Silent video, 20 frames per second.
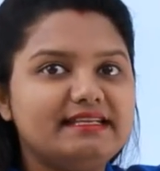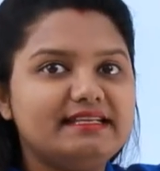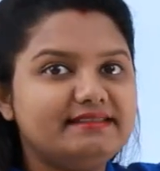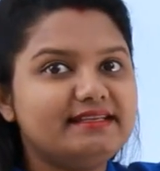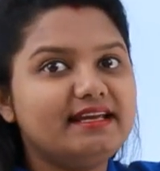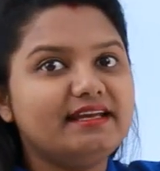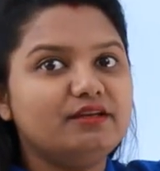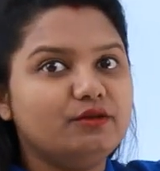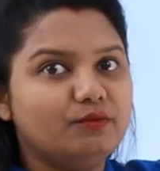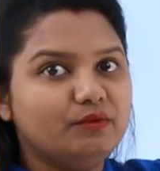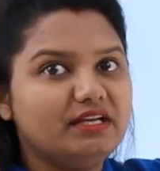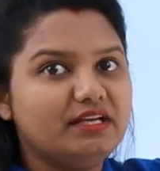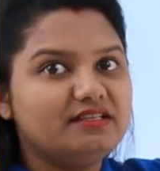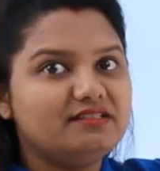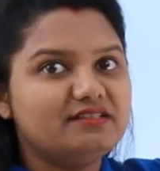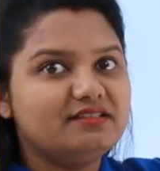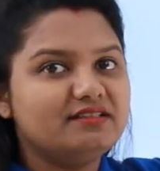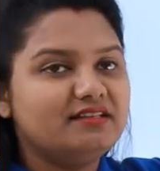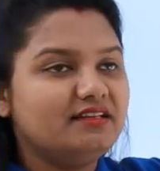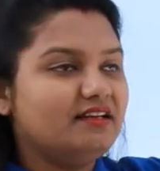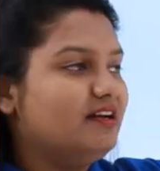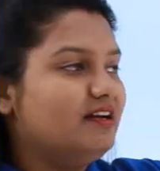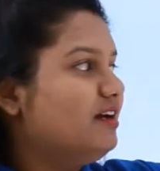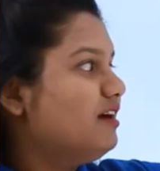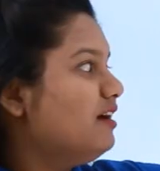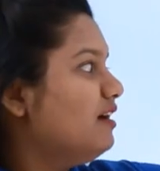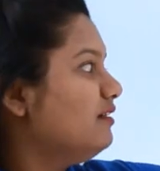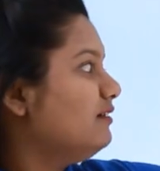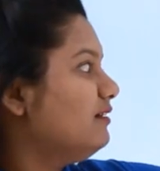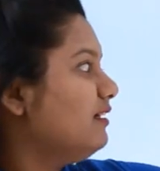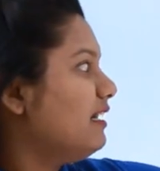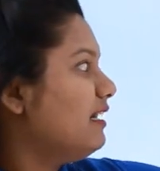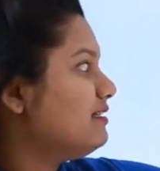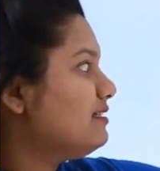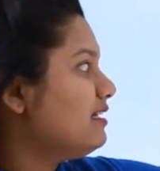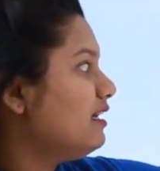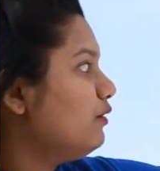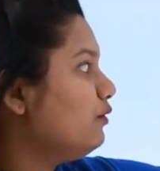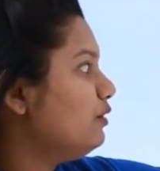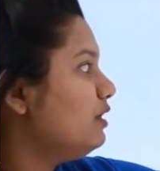SI unit. The
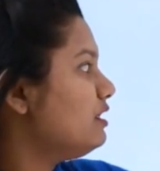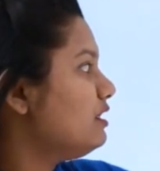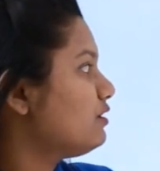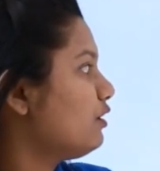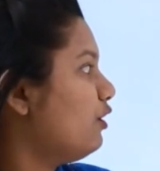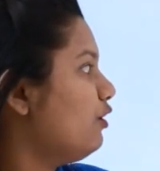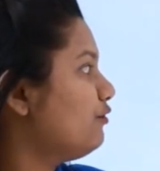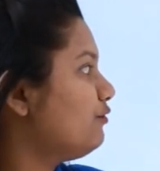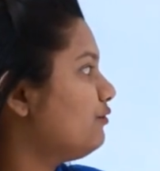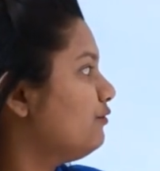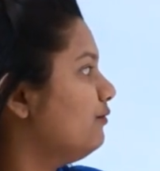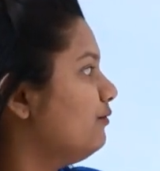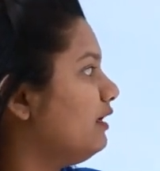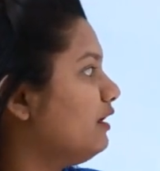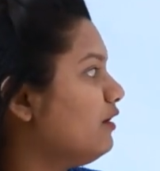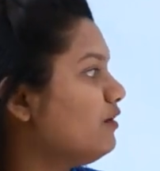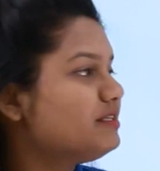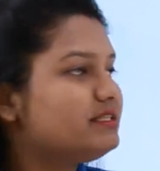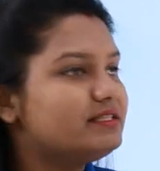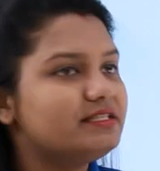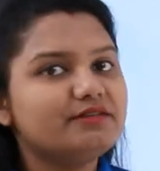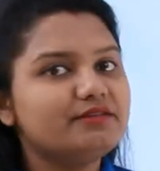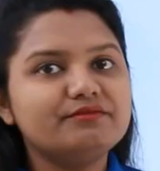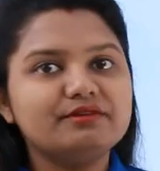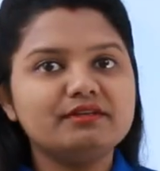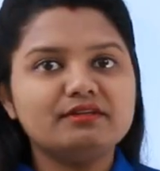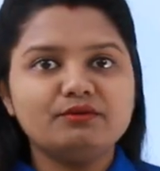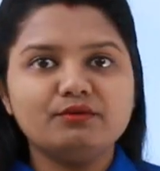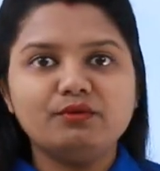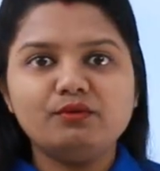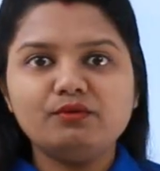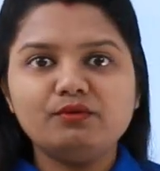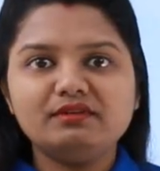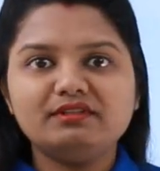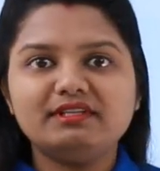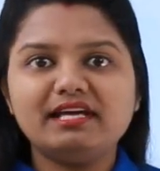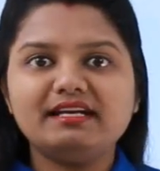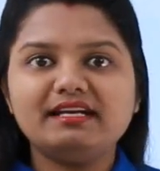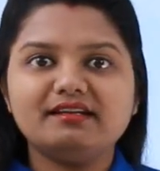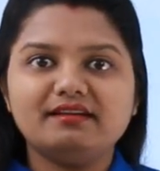SI unit of velocity we
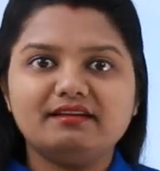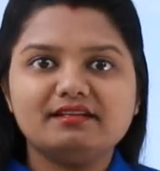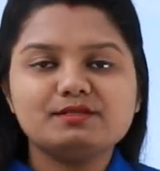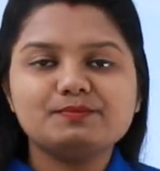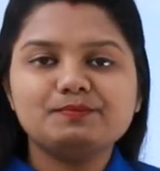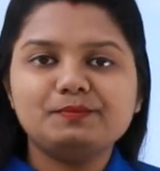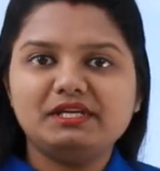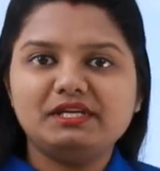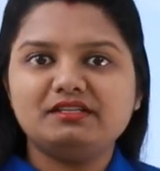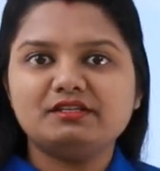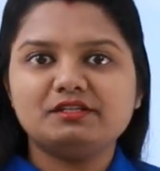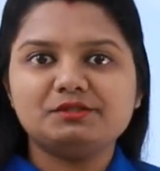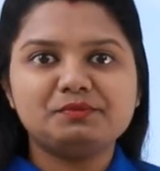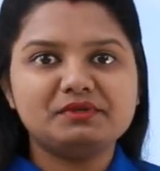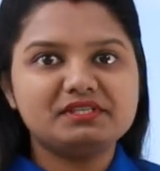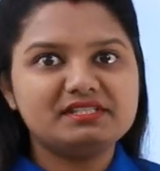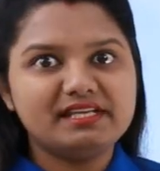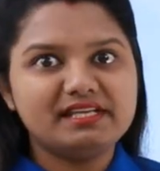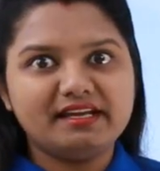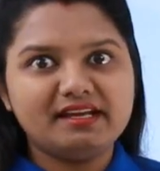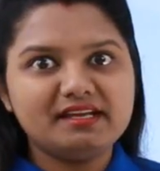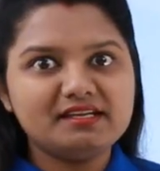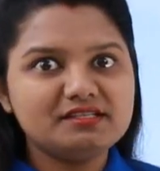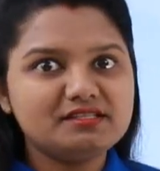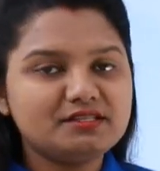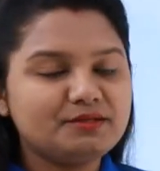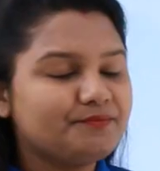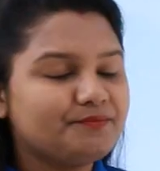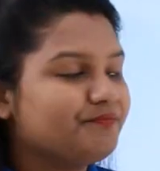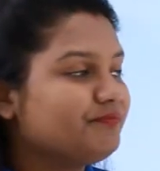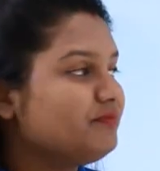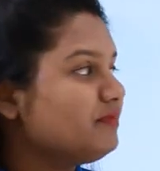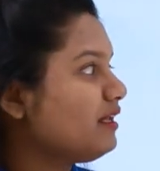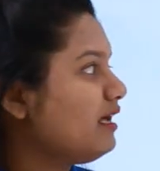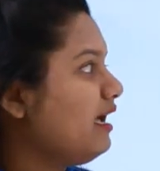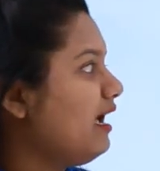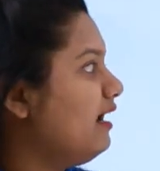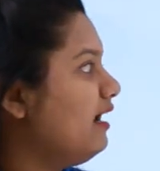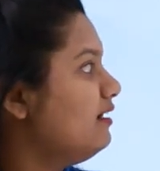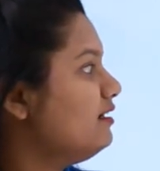know that it is meters per second
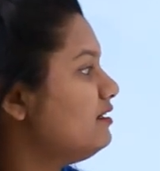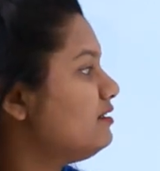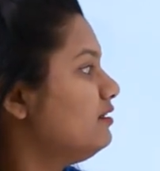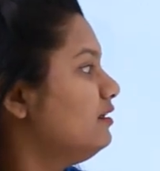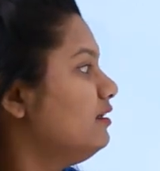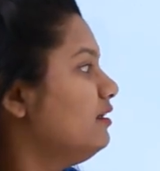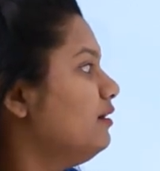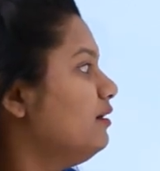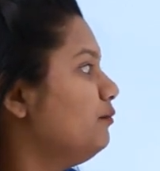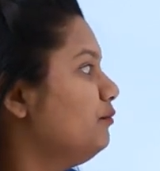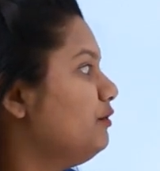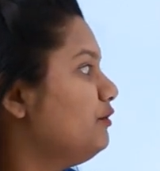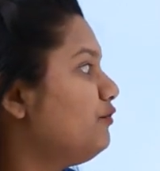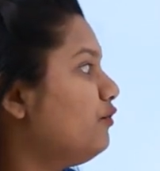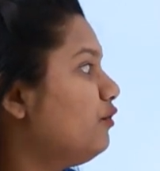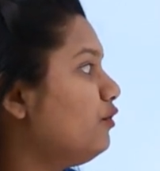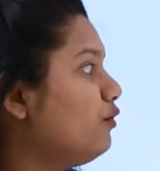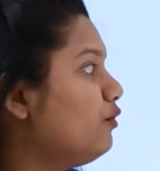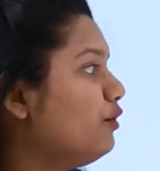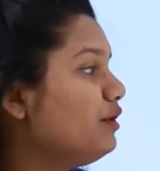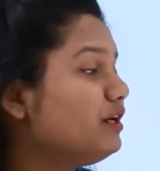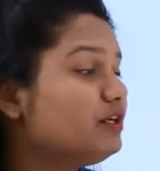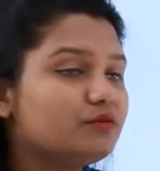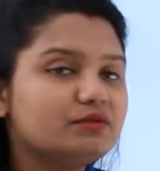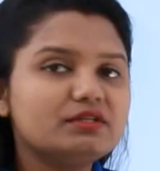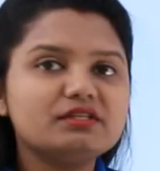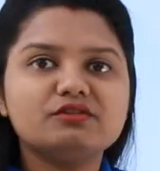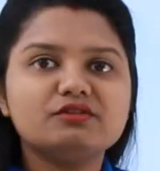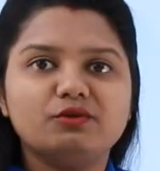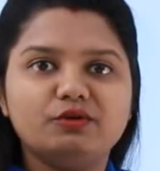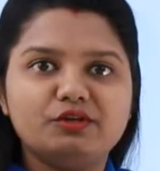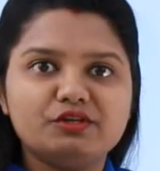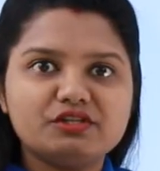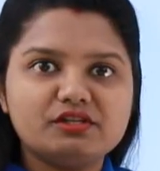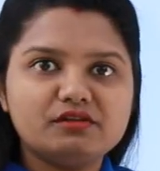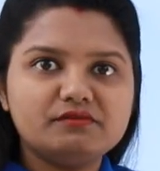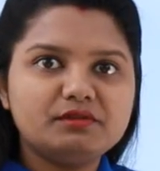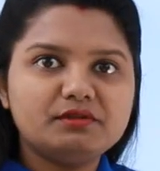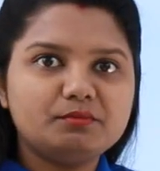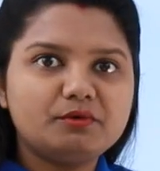and before going to the
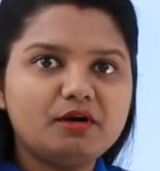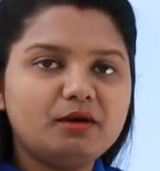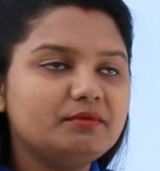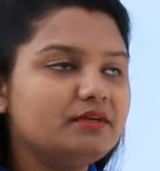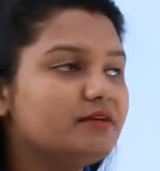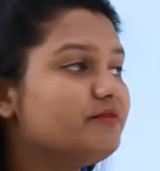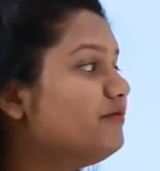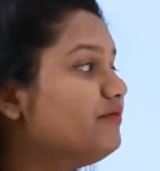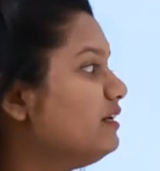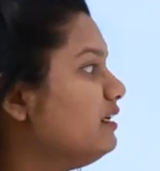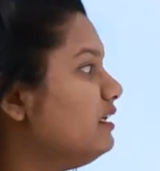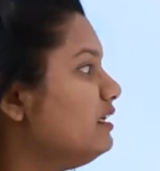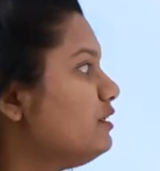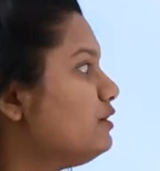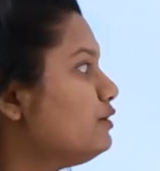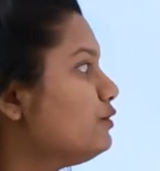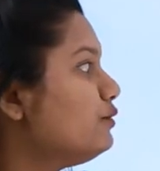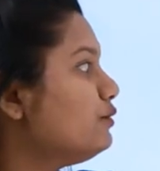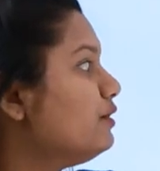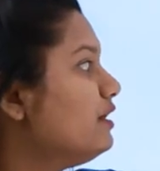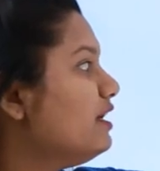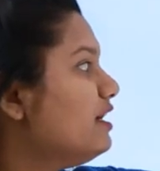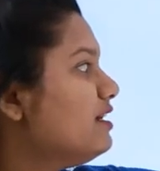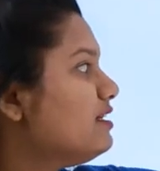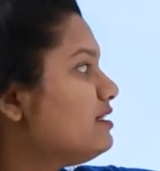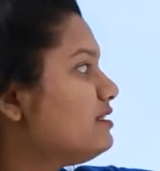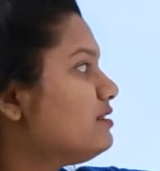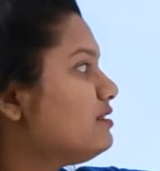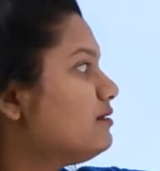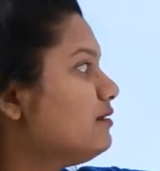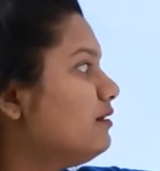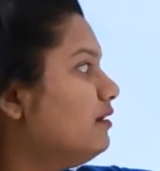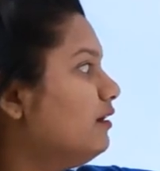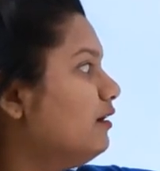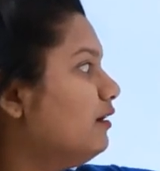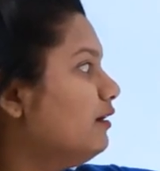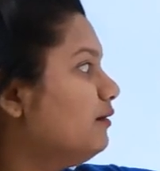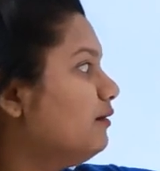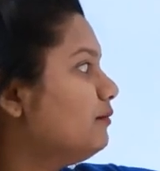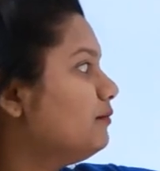solution of the problem we need to
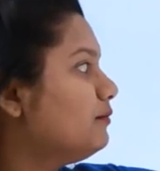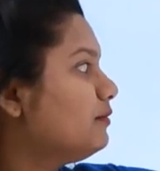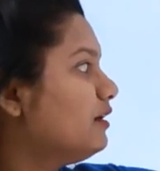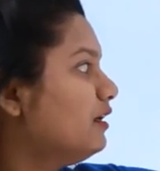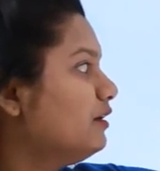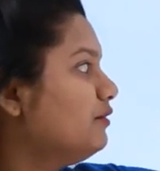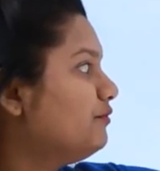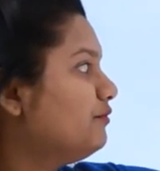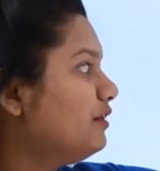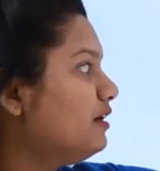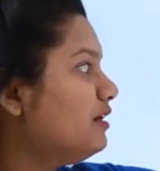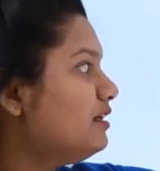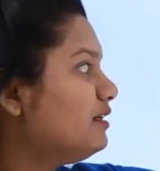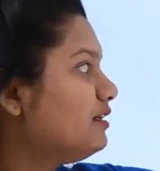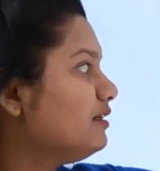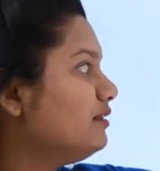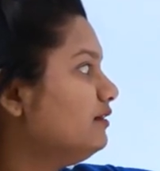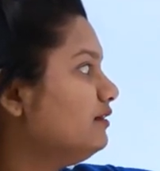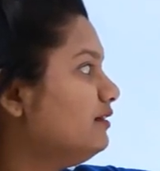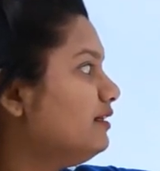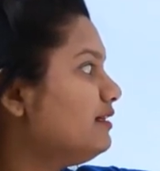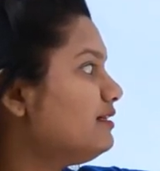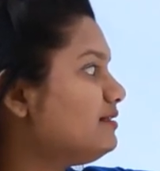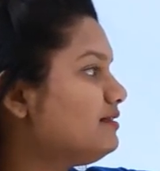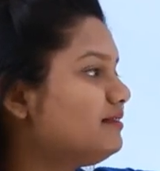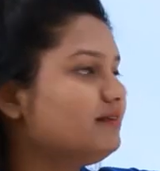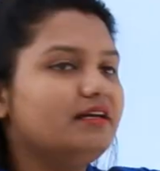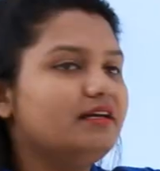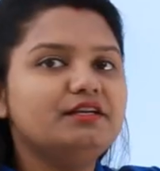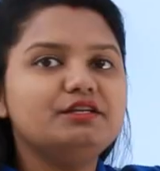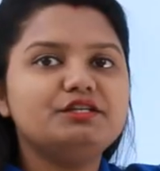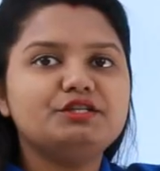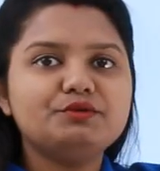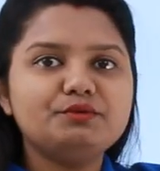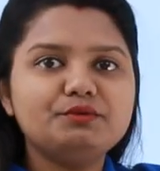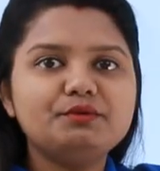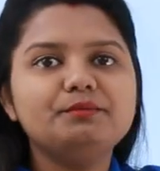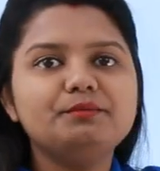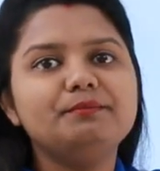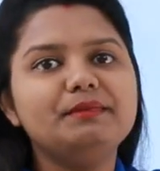uh, convert this
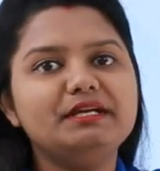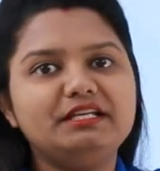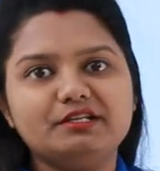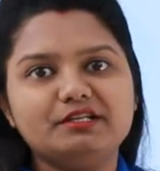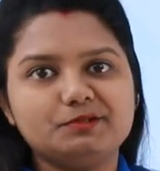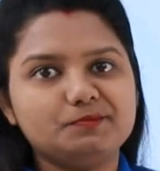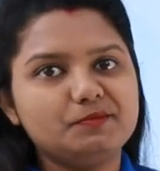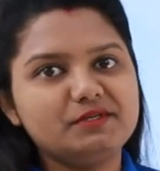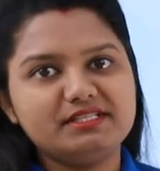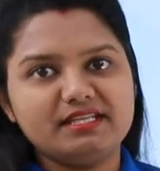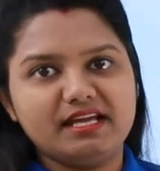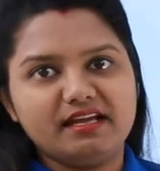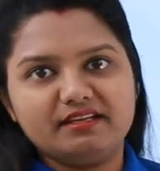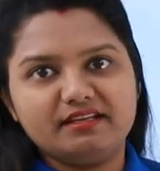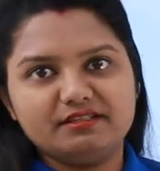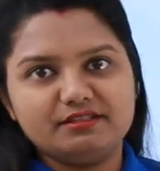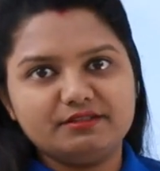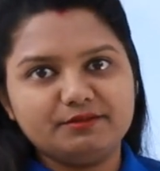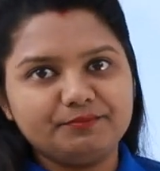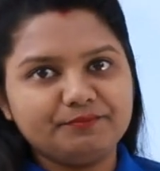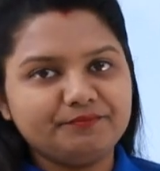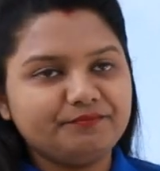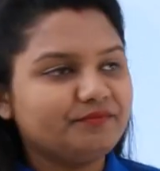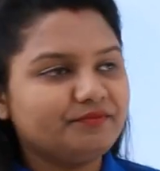into meters per second.